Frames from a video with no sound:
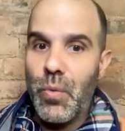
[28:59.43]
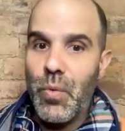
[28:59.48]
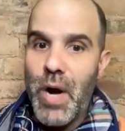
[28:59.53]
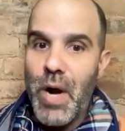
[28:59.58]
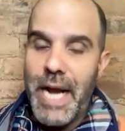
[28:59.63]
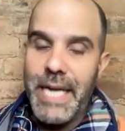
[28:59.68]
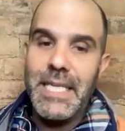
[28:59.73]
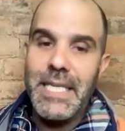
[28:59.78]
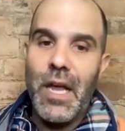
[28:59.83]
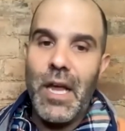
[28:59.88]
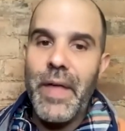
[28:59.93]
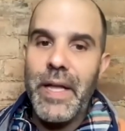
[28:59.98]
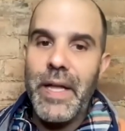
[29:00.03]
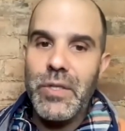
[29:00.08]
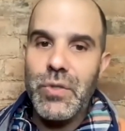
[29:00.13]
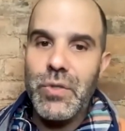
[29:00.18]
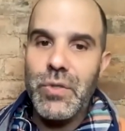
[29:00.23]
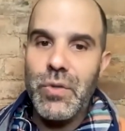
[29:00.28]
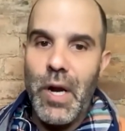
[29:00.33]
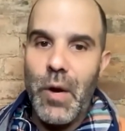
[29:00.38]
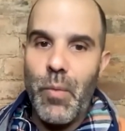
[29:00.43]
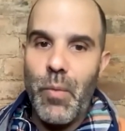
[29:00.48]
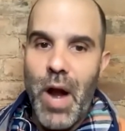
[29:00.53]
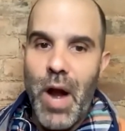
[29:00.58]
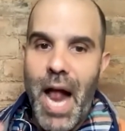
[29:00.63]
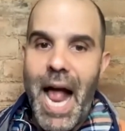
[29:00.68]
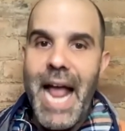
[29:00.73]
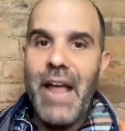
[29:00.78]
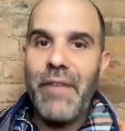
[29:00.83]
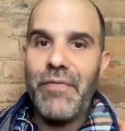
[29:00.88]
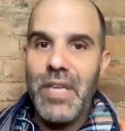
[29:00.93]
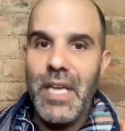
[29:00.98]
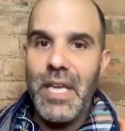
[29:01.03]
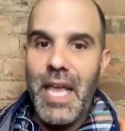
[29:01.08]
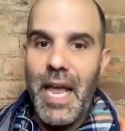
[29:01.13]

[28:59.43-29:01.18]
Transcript: where i tell that story where i have to